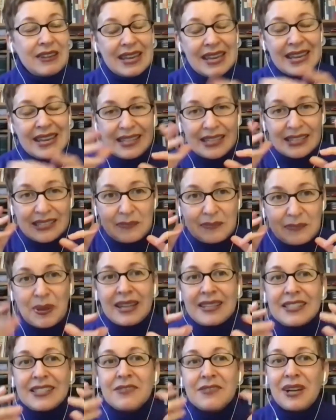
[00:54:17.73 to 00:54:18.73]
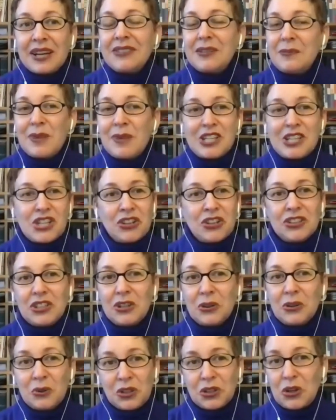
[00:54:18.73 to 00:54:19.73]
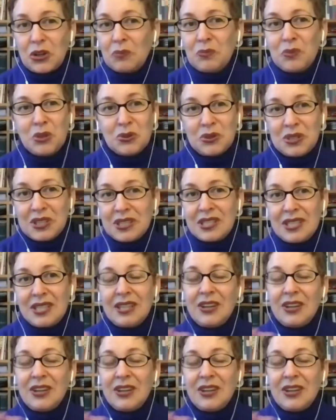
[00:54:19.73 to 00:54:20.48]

and it depends very much on the local community,